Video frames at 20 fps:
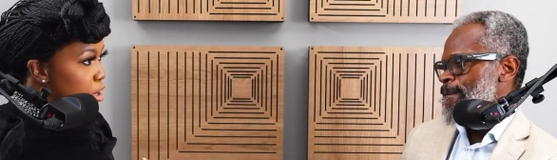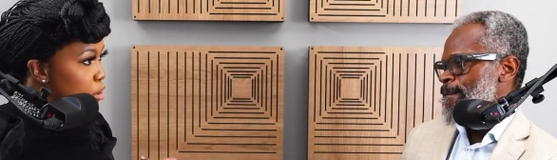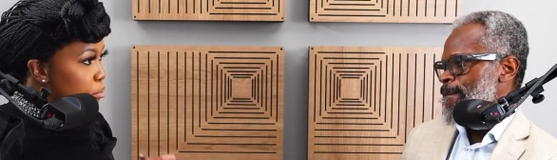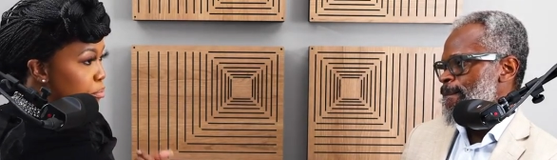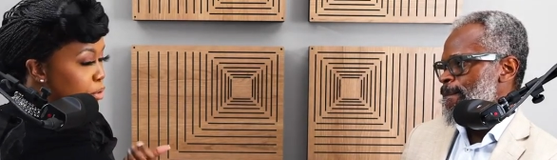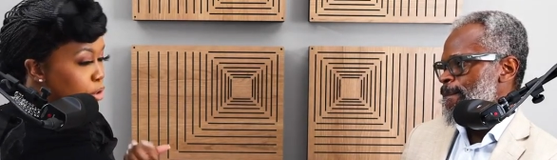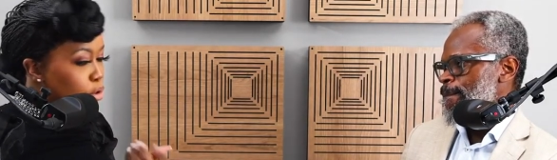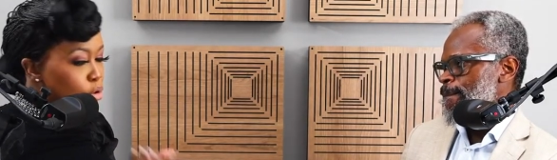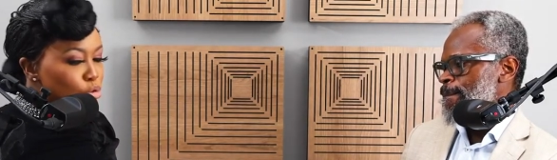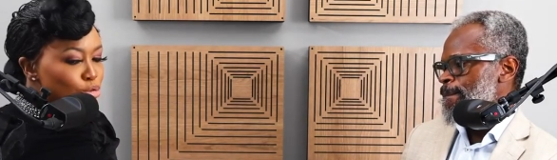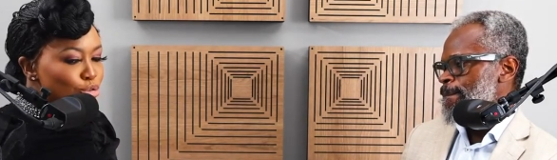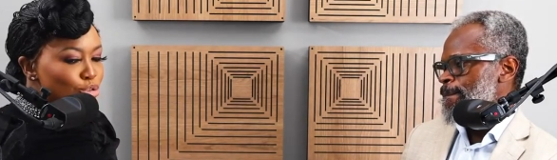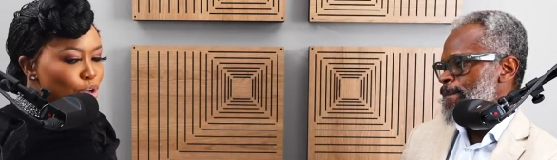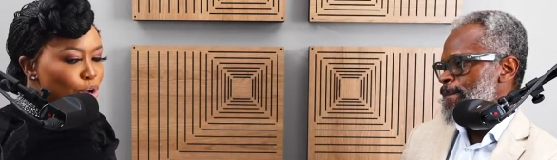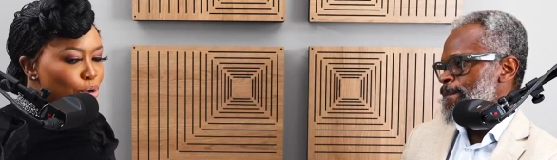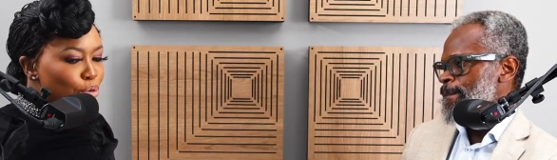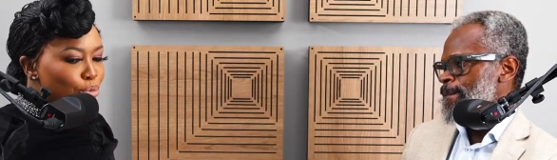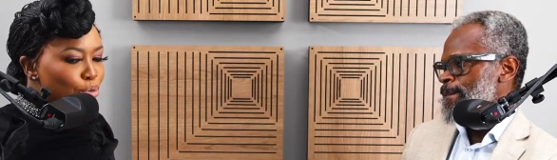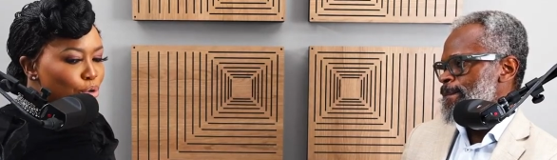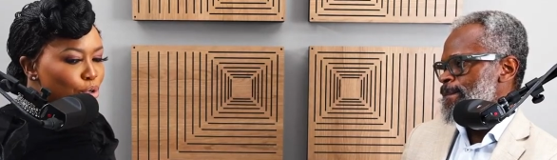Speaker 1: but
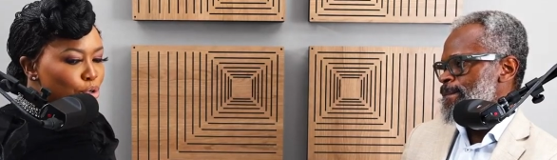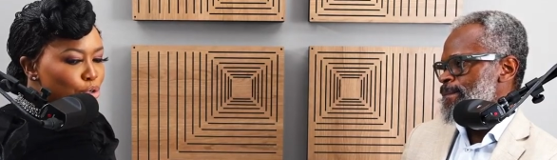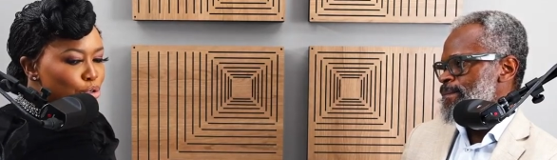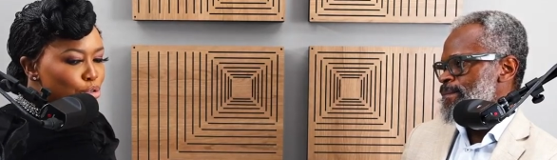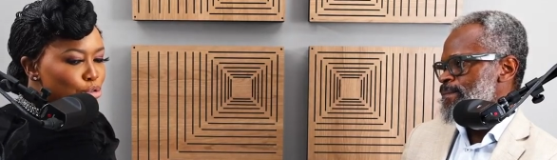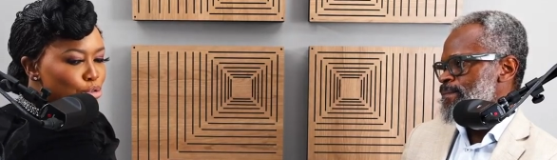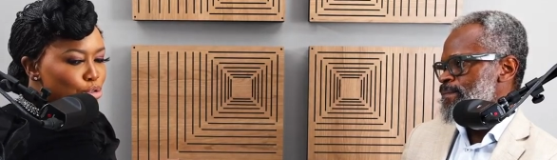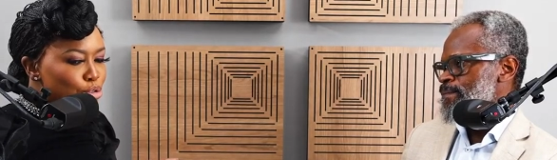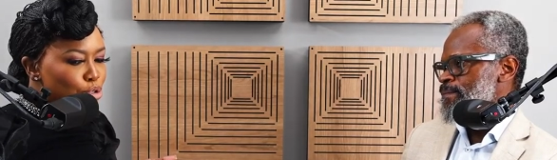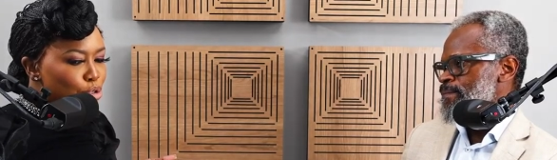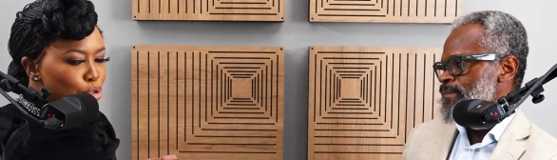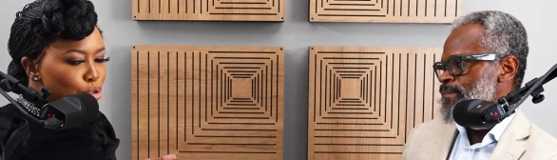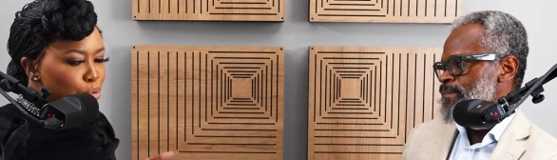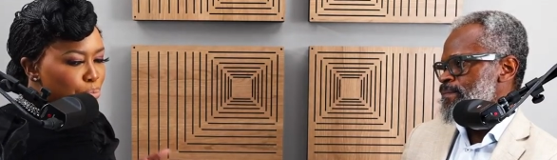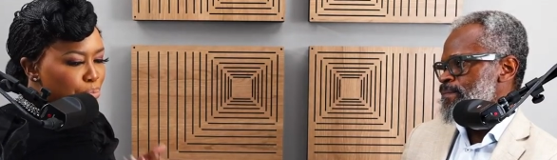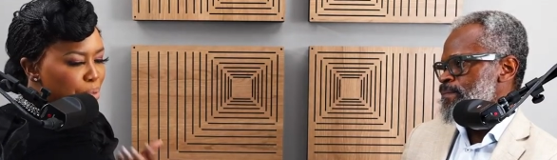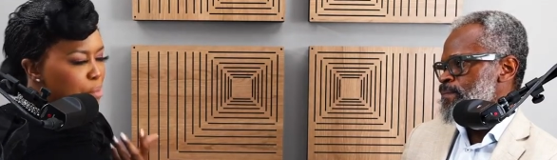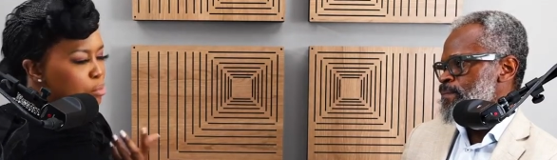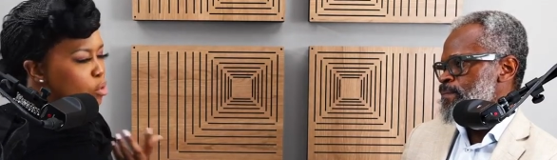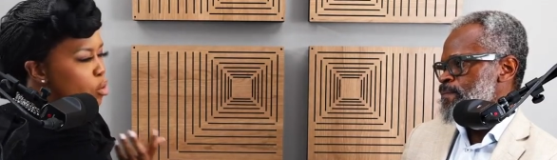also to
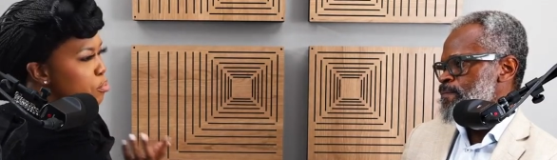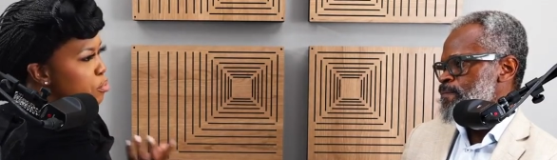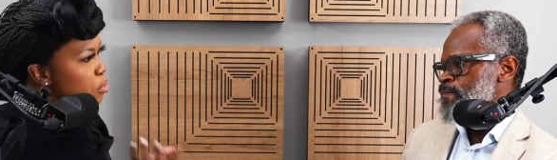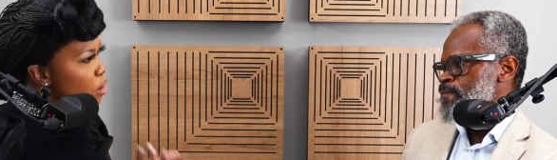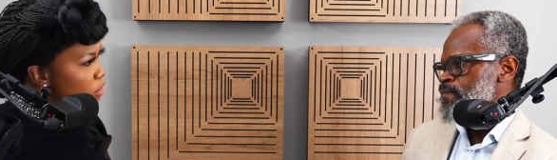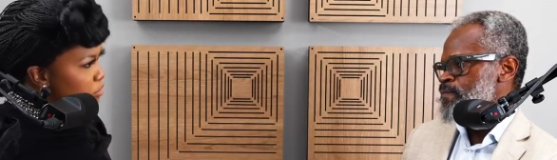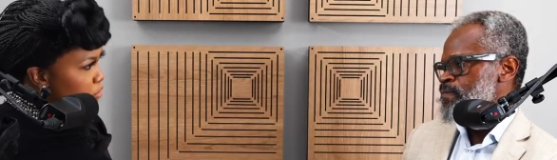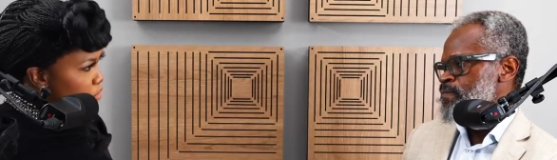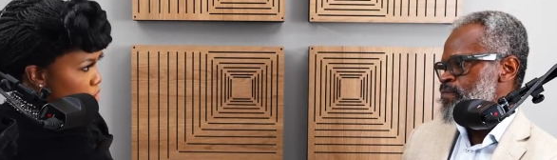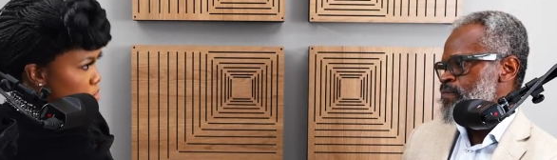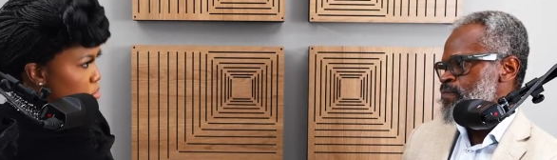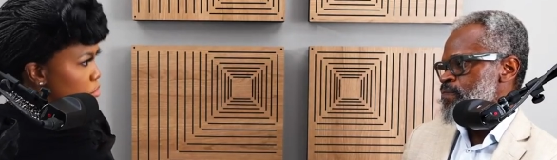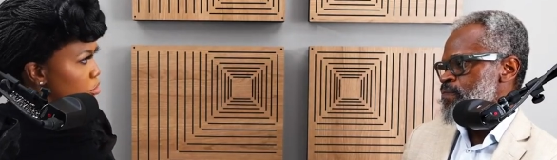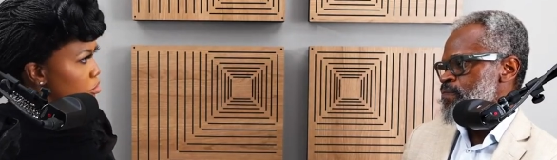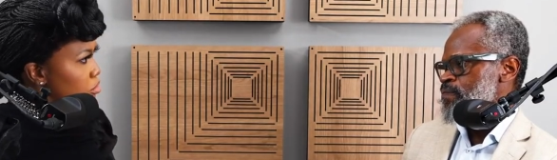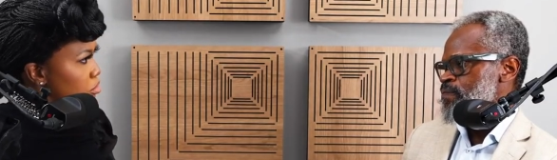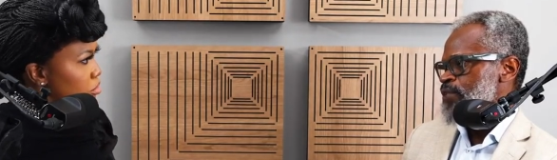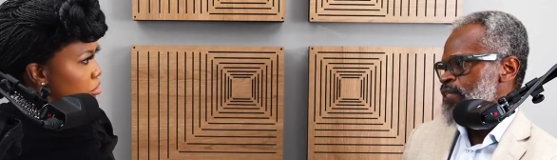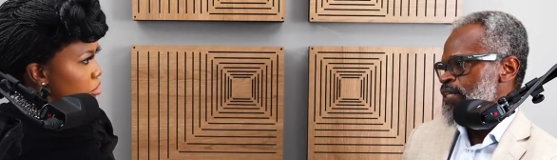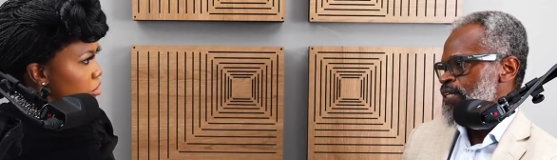be more
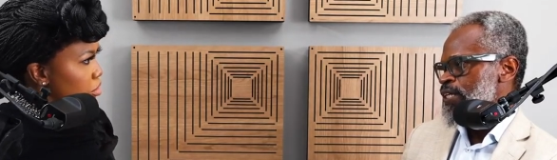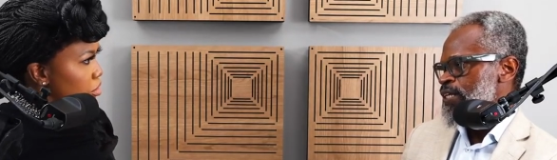profitable